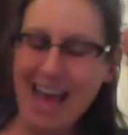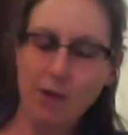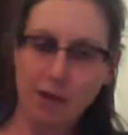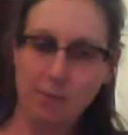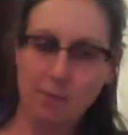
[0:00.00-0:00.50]

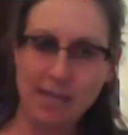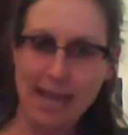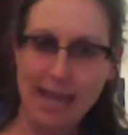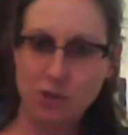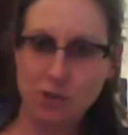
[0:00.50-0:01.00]
outcomes, they
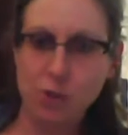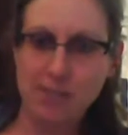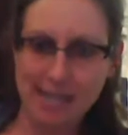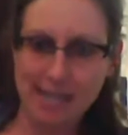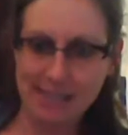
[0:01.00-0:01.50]
had 2
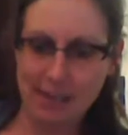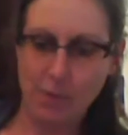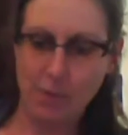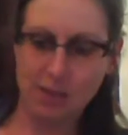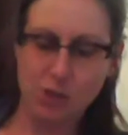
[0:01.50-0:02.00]
tests that they
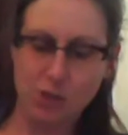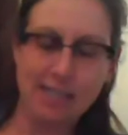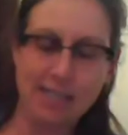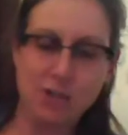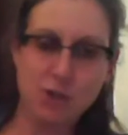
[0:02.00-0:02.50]
wanted to do.
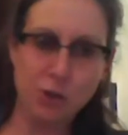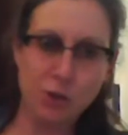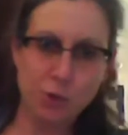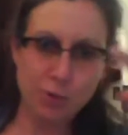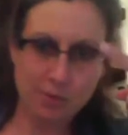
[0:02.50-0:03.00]
They did
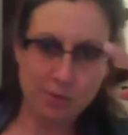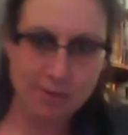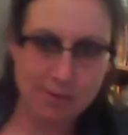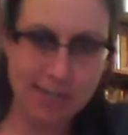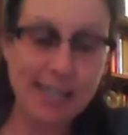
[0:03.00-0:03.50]
2
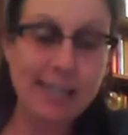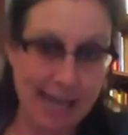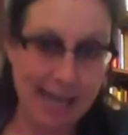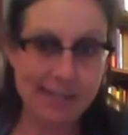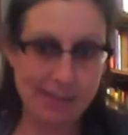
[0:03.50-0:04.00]

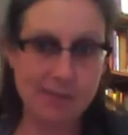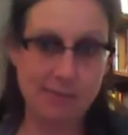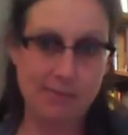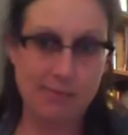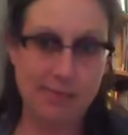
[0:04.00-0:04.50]
t-tests,
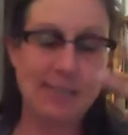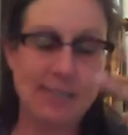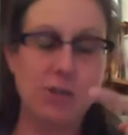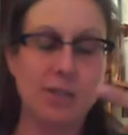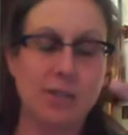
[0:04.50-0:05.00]

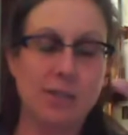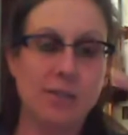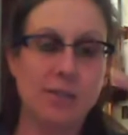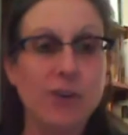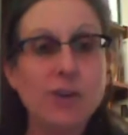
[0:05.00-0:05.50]
essentially.
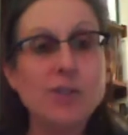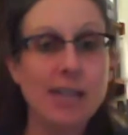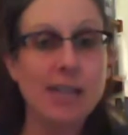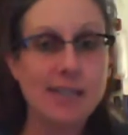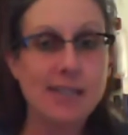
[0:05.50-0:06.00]
The first
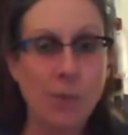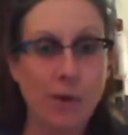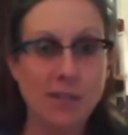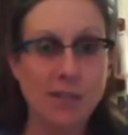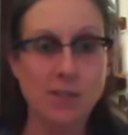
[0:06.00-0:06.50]
test they
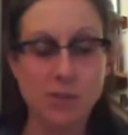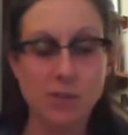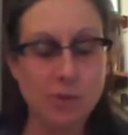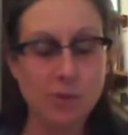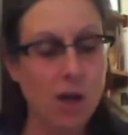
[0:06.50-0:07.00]
wanted to
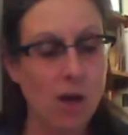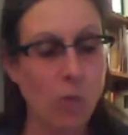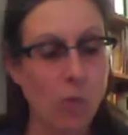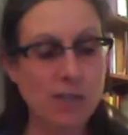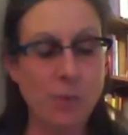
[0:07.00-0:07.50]
do
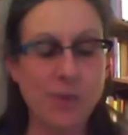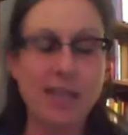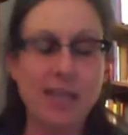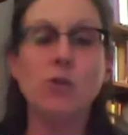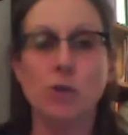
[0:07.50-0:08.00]
was
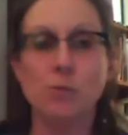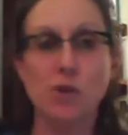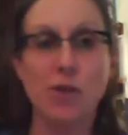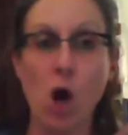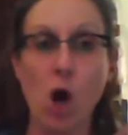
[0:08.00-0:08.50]
within groups.
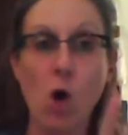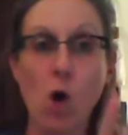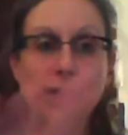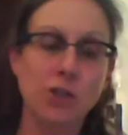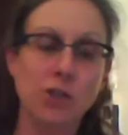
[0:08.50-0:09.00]
So they
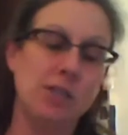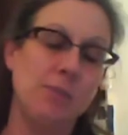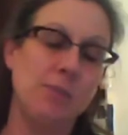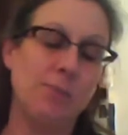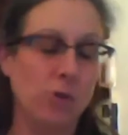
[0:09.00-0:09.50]
only looked at the
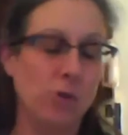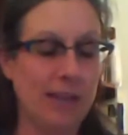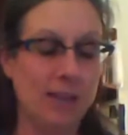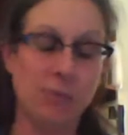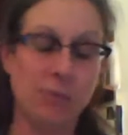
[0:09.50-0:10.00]
people who
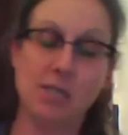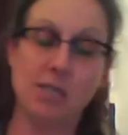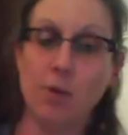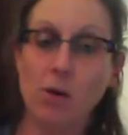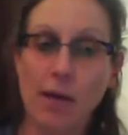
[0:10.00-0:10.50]
had the
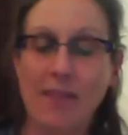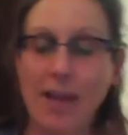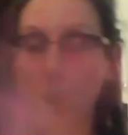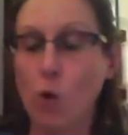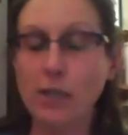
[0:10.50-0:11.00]
placebo, and
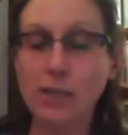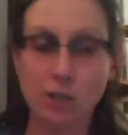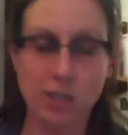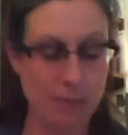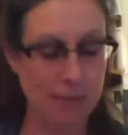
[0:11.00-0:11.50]
they only
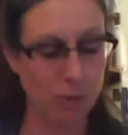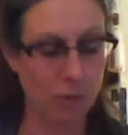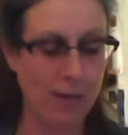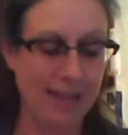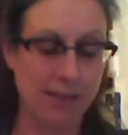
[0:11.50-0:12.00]
looked at the people
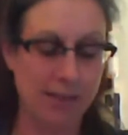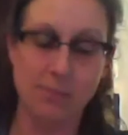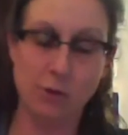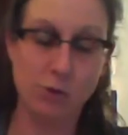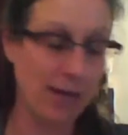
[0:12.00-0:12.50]
who had
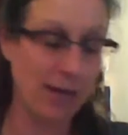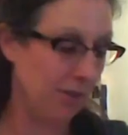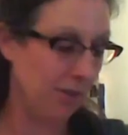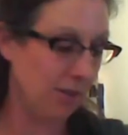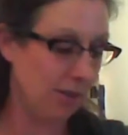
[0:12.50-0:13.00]

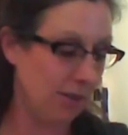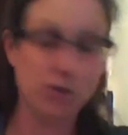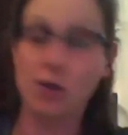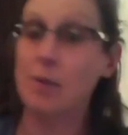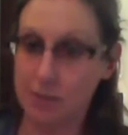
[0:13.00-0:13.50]
the
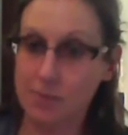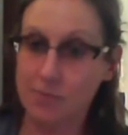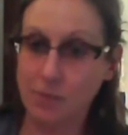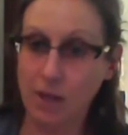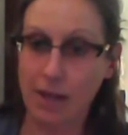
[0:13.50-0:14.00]
treatment.
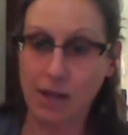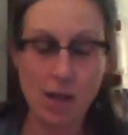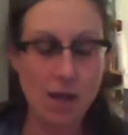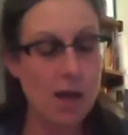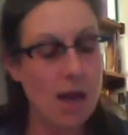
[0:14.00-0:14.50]
Okay,
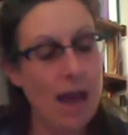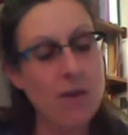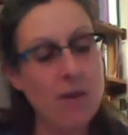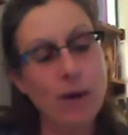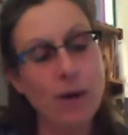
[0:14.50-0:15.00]
and
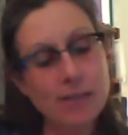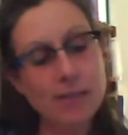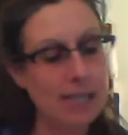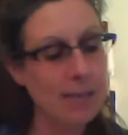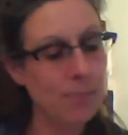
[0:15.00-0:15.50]
they wanted to
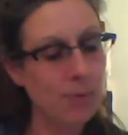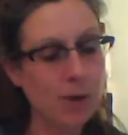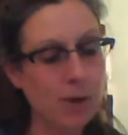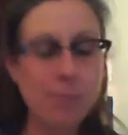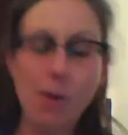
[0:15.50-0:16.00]
see
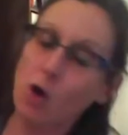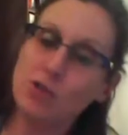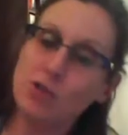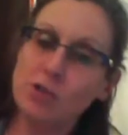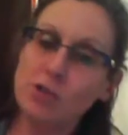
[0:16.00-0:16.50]

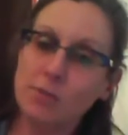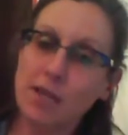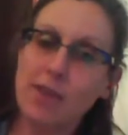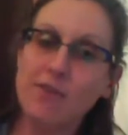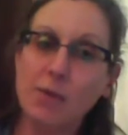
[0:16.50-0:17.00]
pre-post
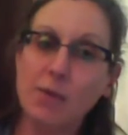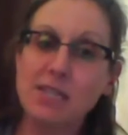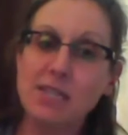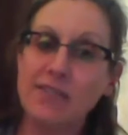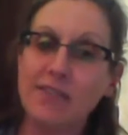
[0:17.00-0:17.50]
if there was
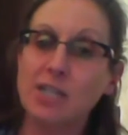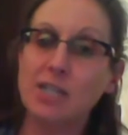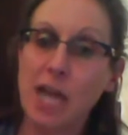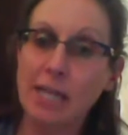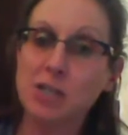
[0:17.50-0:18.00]
significant
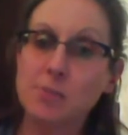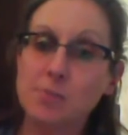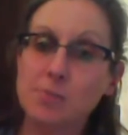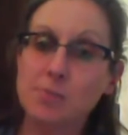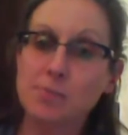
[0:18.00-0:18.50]
change
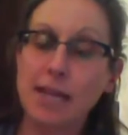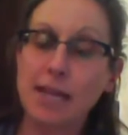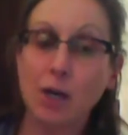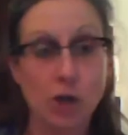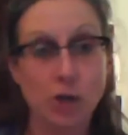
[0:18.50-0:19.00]
that occurred.